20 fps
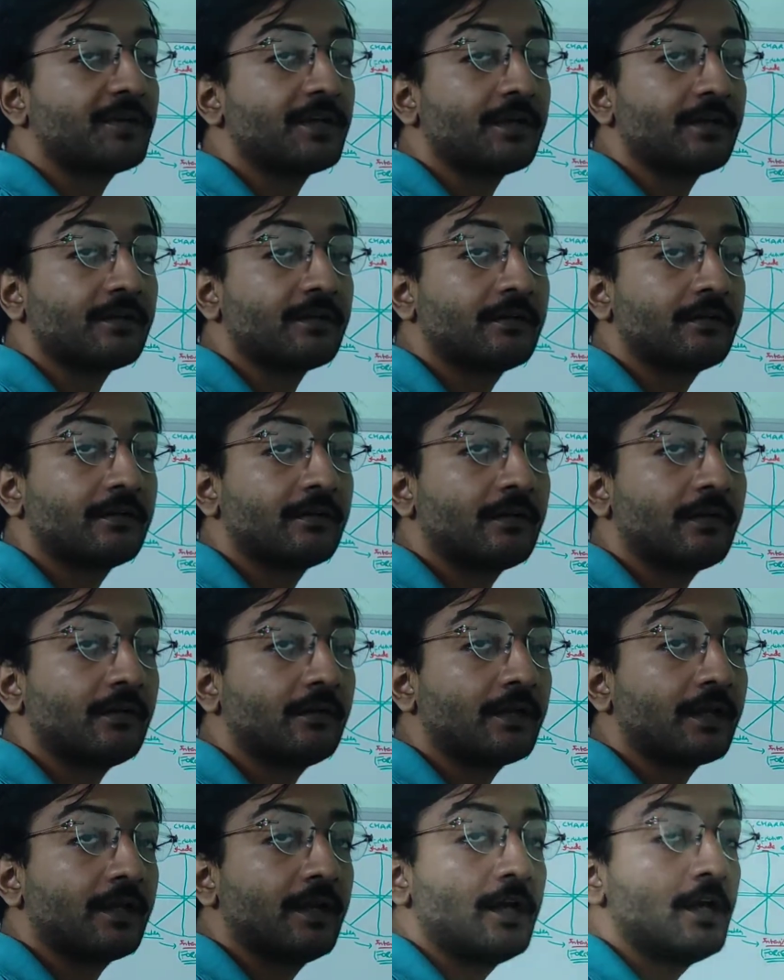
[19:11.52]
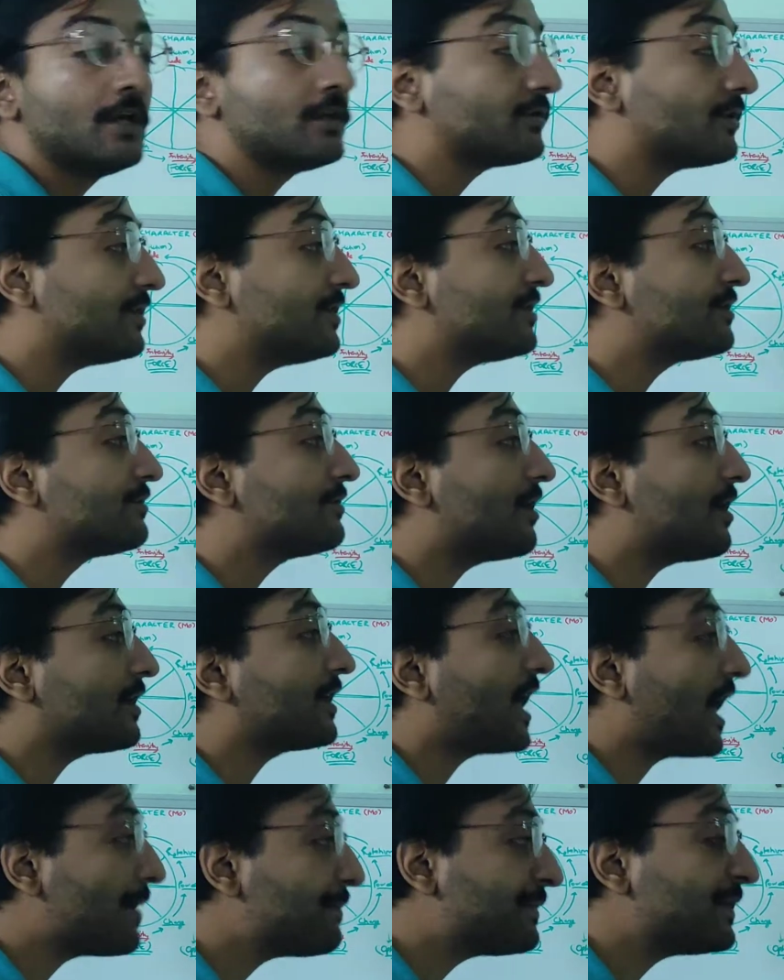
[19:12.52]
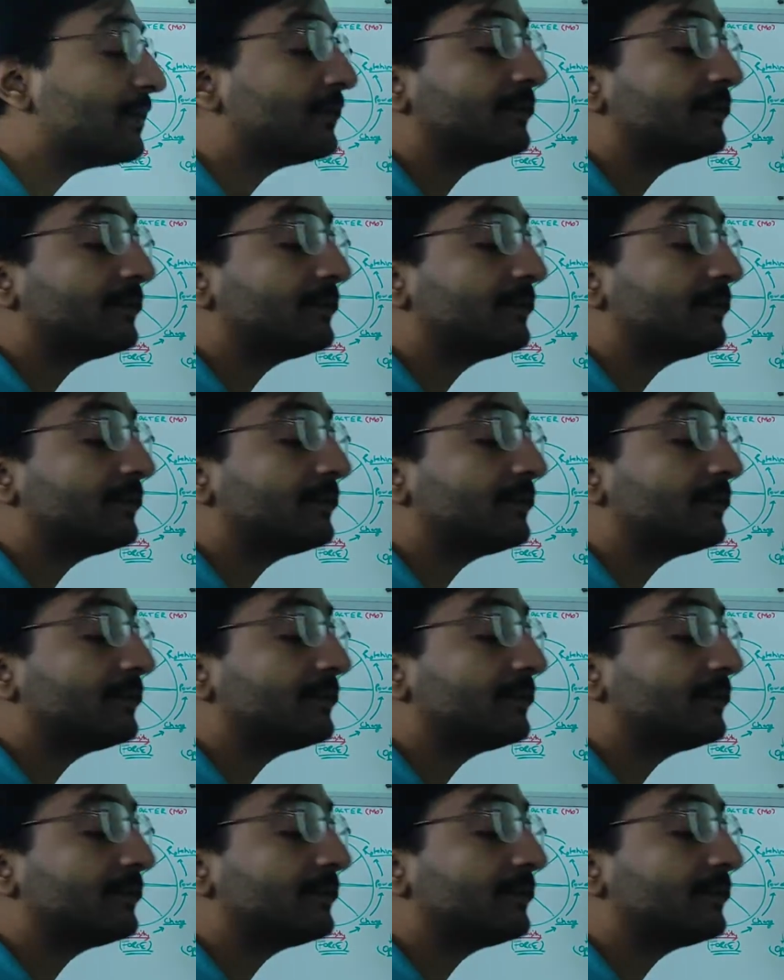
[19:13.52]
here. Okay. So it is not happy